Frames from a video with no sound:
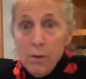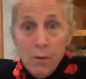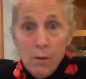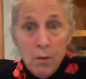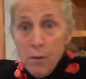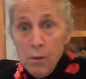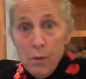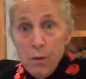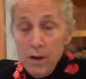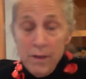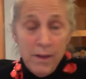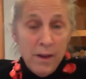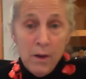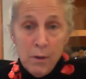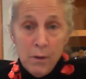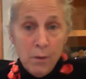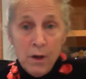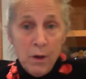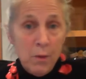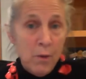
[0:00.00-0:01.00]
What do
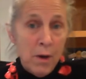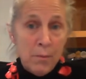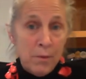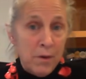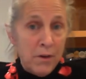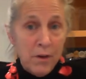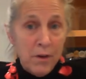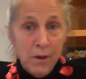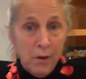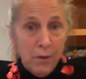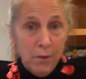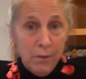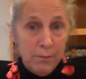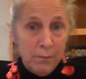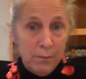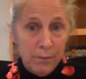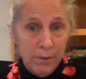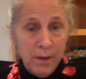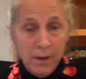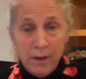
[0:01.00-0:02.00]
you want them to do?
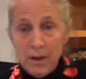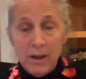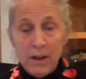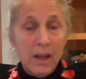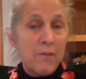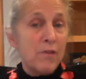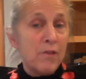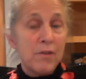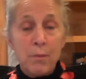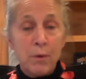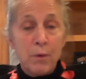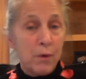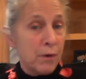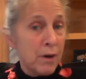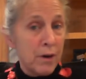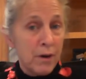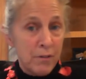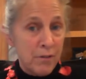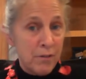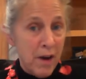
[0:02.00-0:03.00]
They're going to give you some
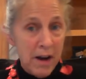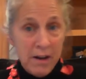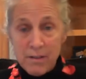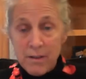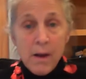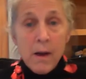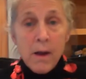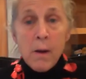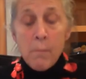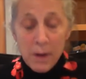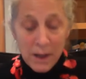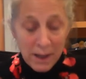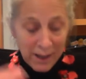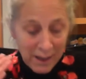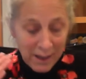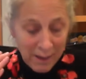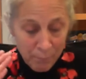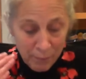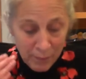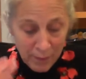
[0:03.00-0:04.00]
career advice, but
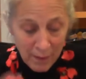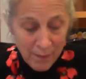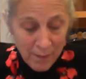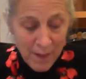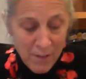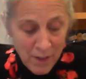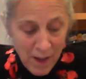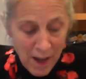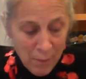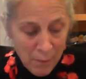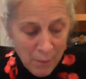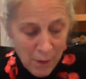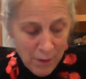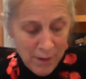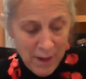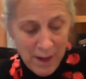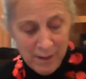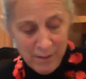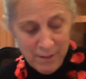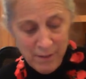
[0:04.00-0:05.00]
they've got
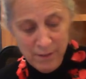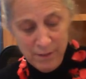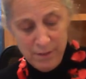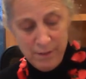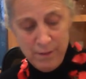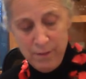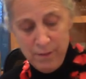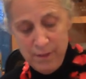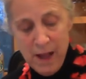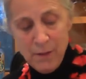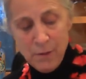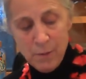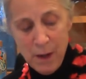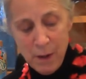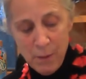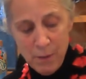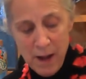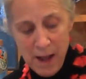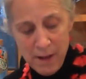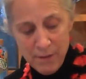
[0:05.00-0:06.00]
Rolodexes. That's
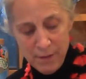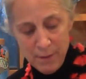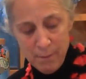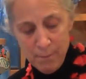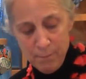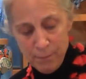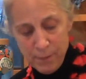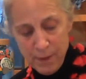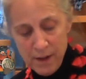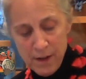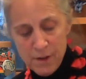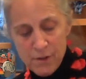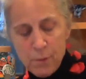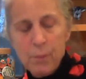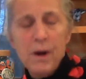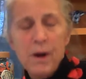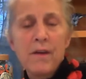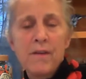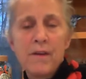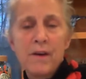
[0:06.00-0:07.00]
what I would ask them. And
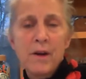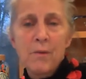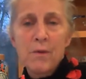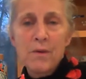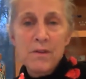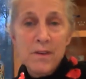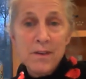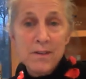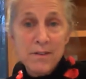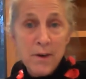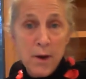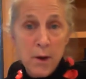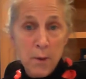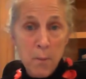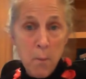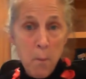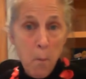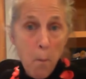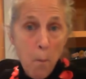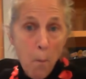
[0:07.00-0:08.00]
it's rare that anyone says
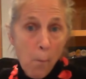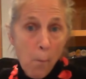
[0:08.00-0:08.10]
no.